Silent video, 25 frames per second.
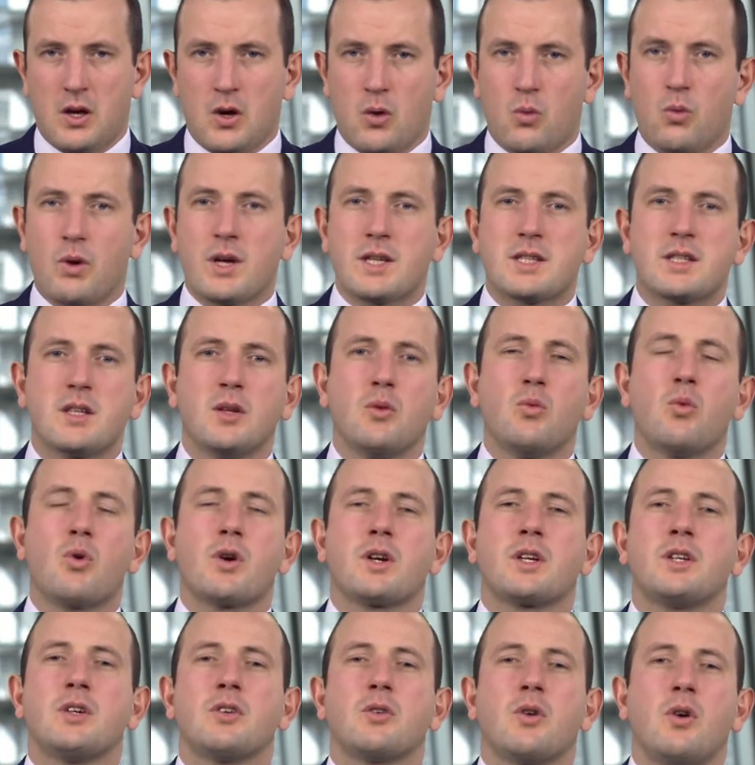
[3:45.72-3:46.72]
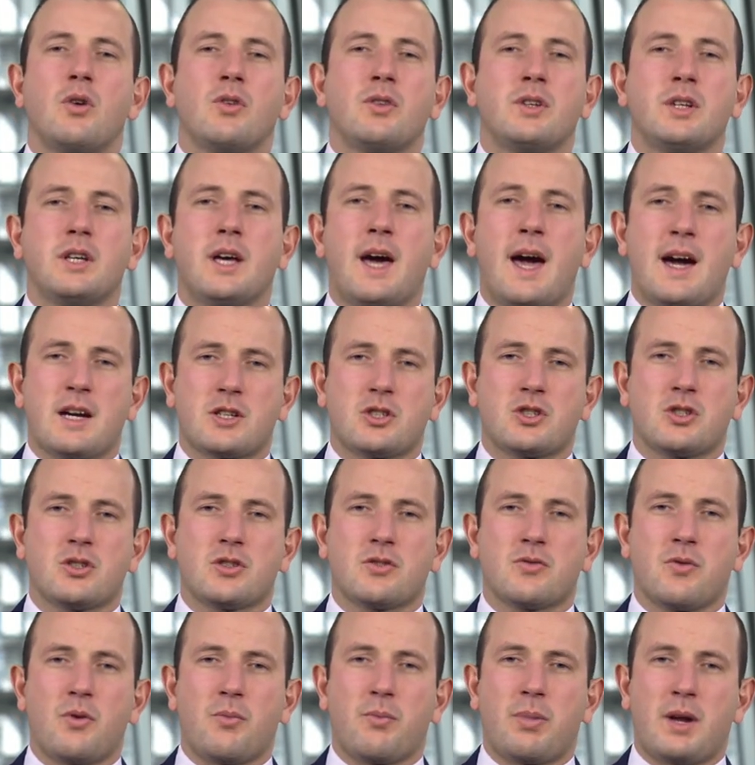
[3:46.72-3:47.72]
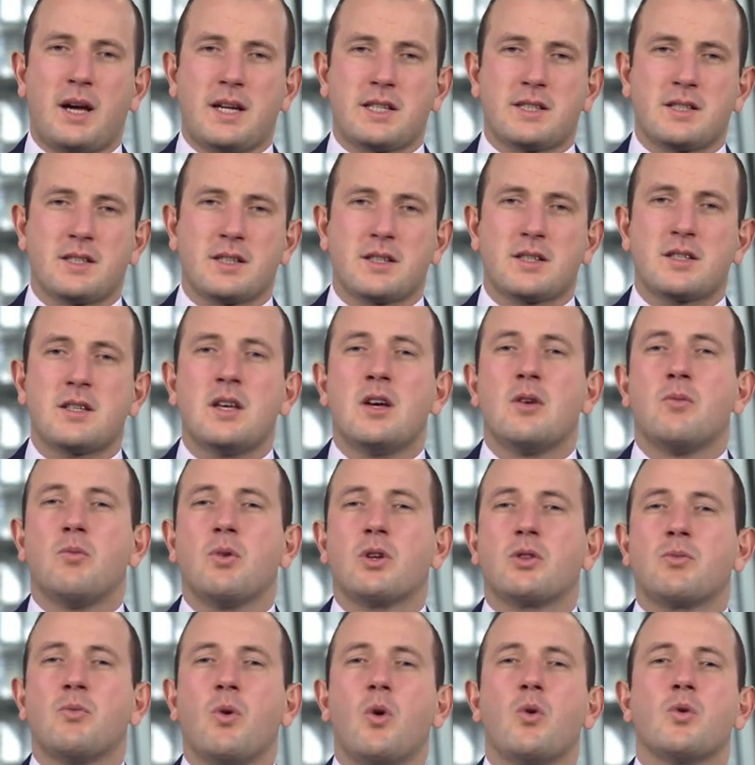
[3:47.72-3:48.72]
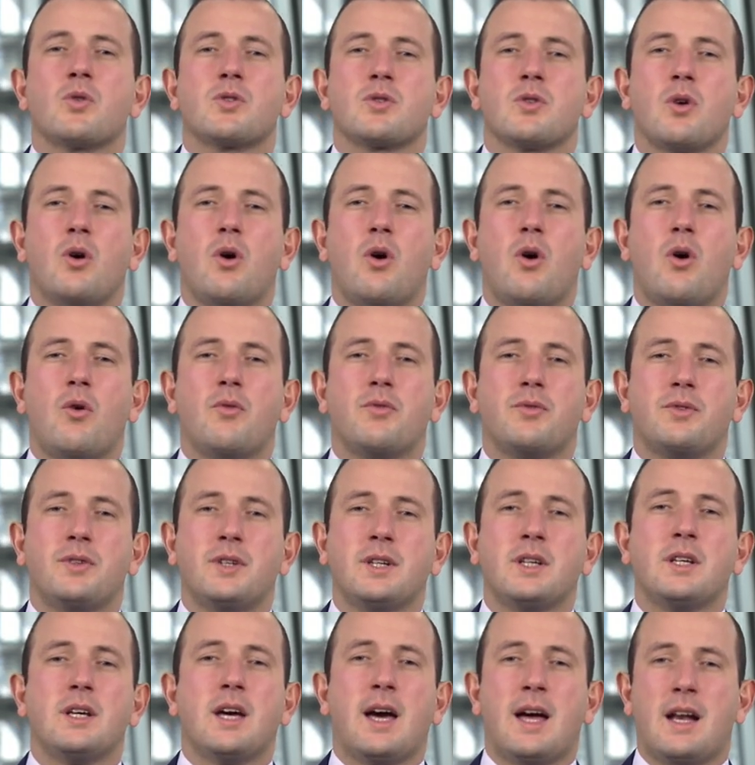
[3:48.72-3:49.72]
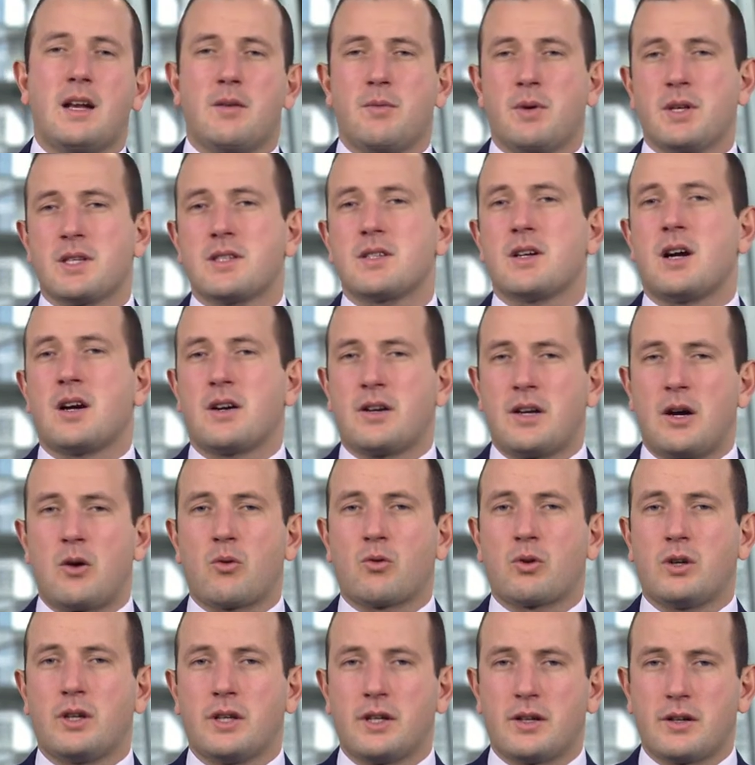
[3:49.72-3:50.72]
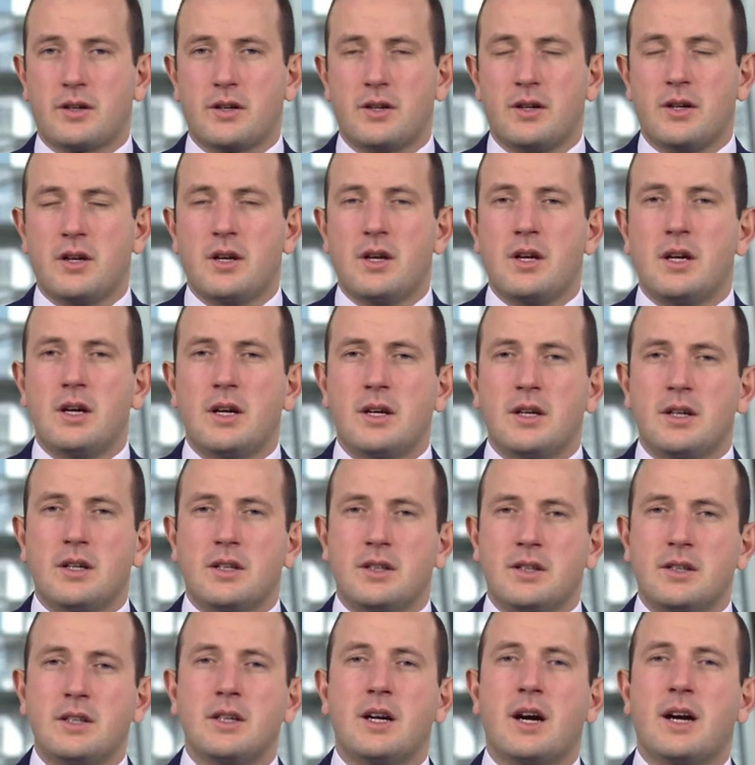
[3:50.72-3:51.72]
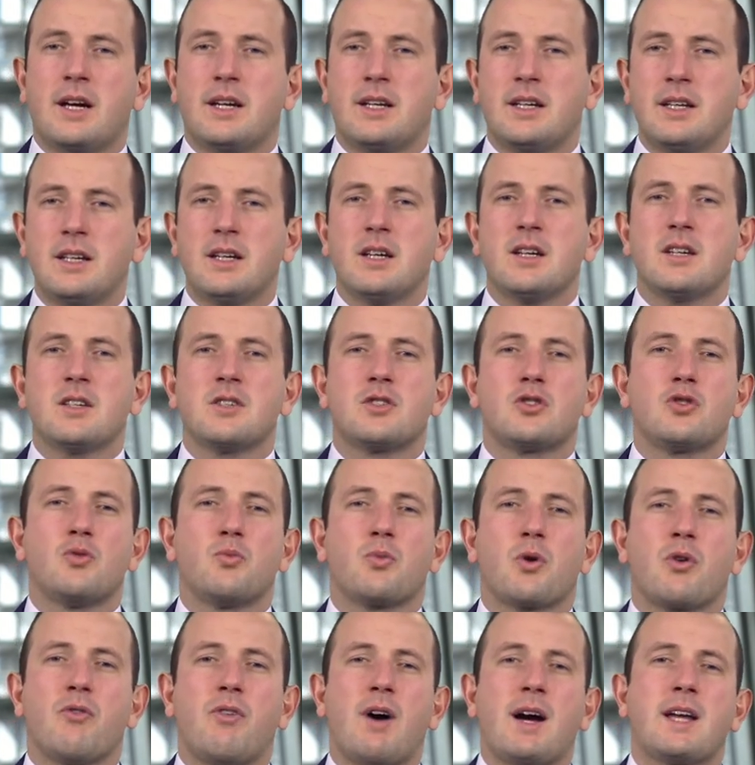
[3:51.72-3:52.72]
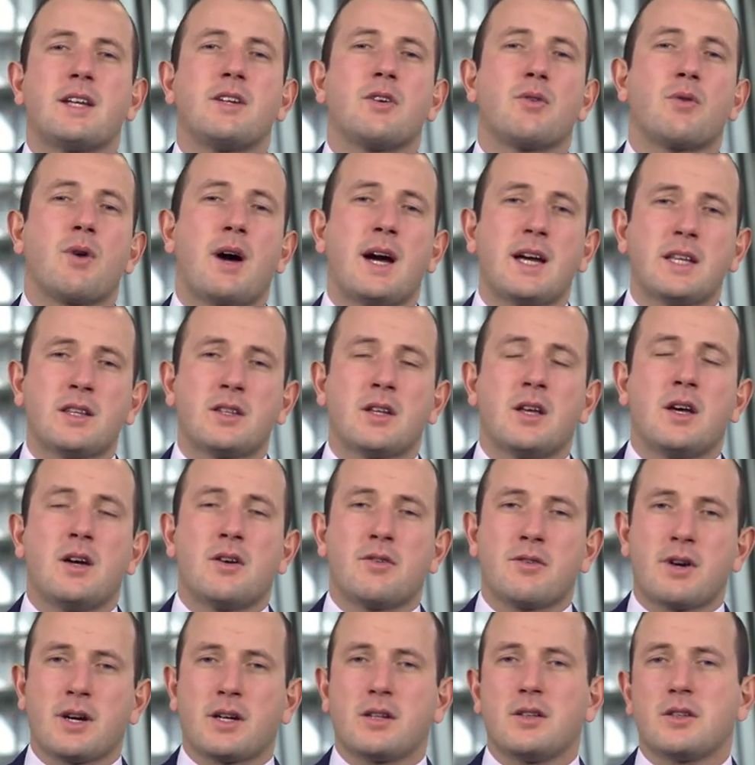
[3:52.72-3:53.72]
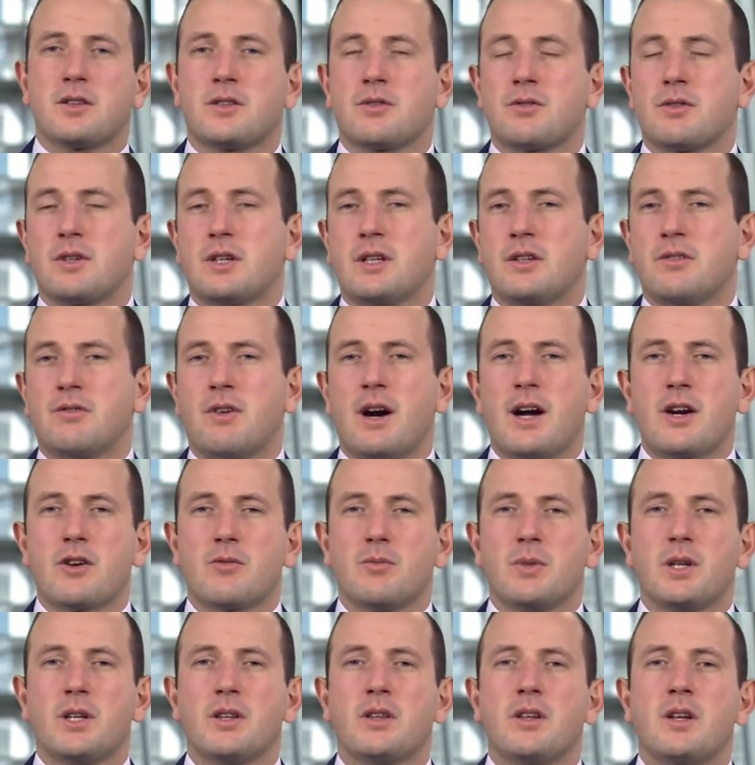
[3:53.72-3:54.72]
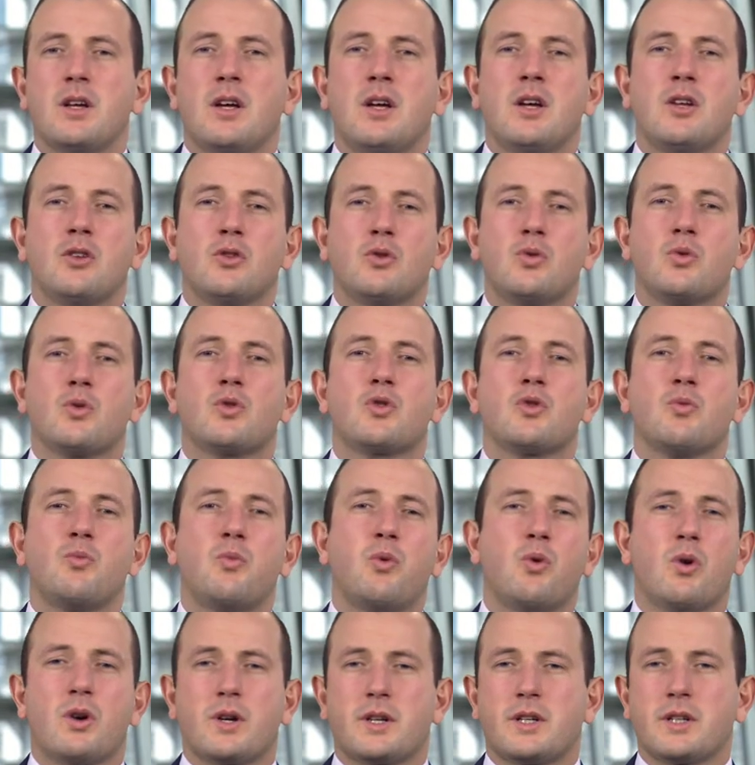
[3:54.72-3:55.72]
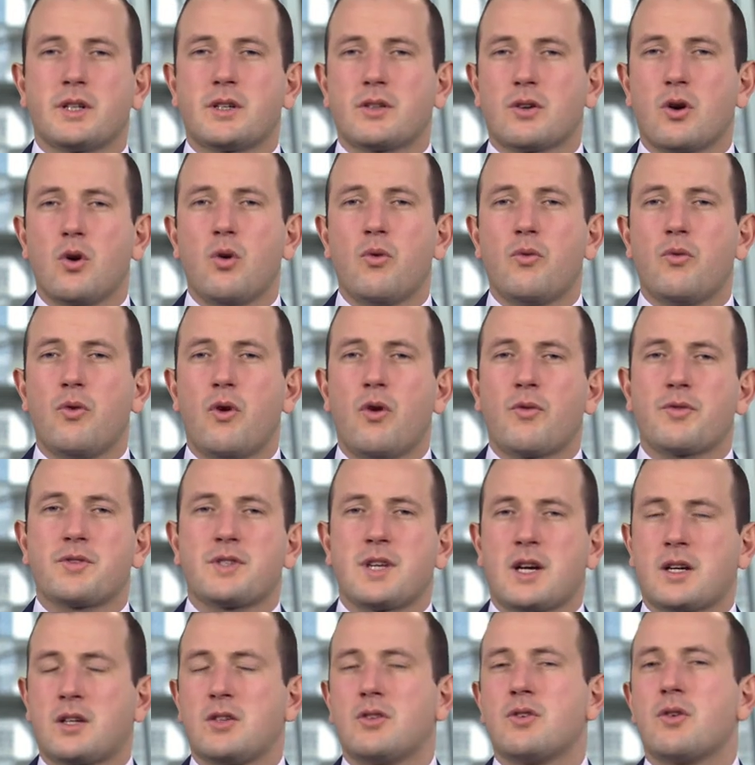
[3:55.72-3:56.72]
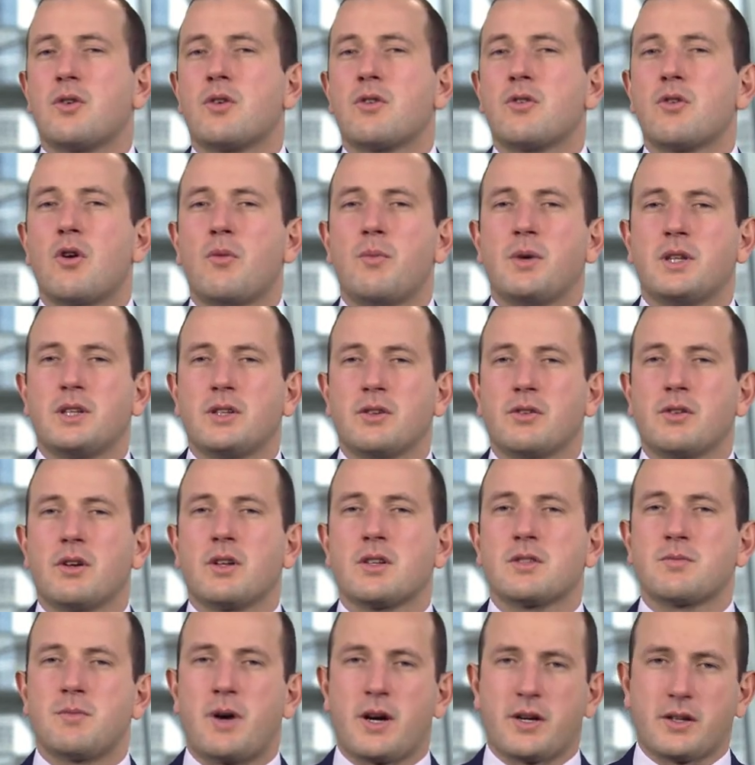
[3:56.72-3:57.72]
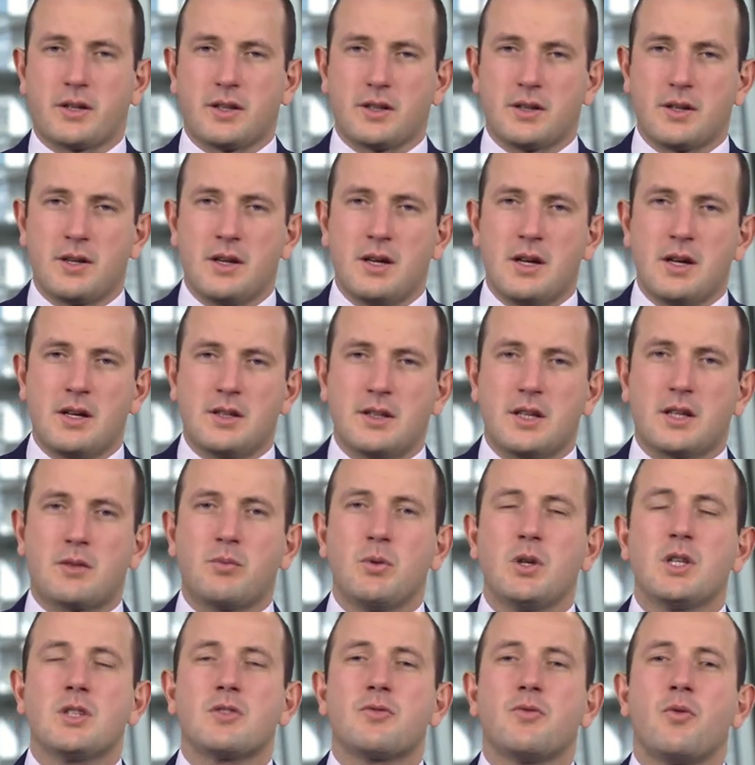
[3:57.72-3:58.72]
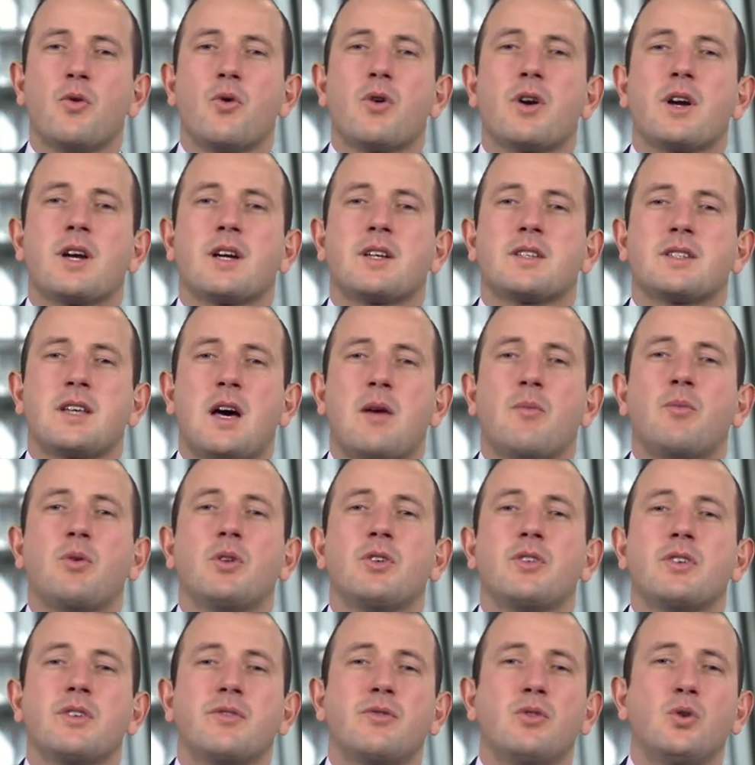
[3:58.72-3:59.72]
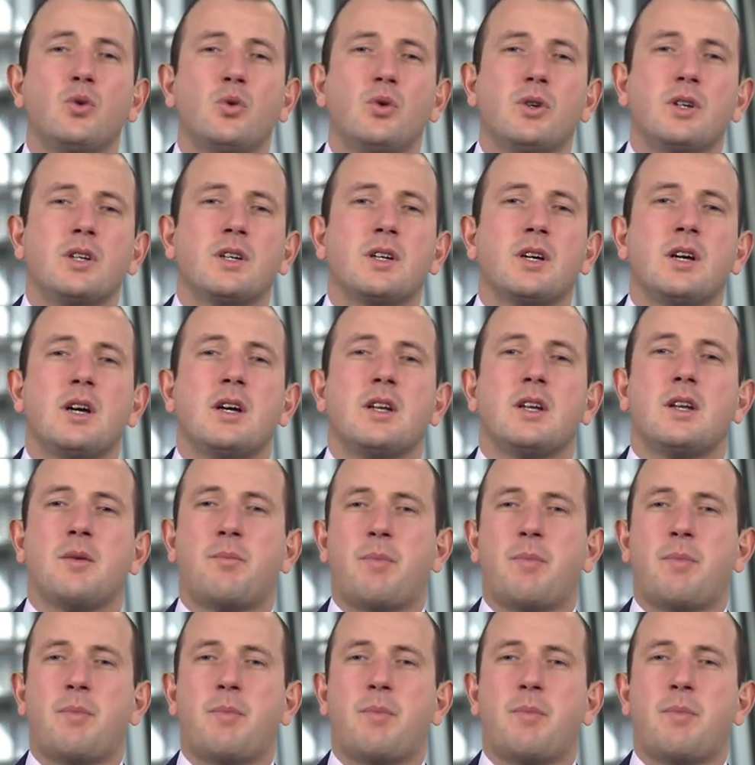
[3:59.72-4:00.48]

We are still working on the actions for plastics, but most of the elements are now clear. The idea is to provide the right regulatory environment to support the growth of secondary raw materials market. That means, for example, reviewing the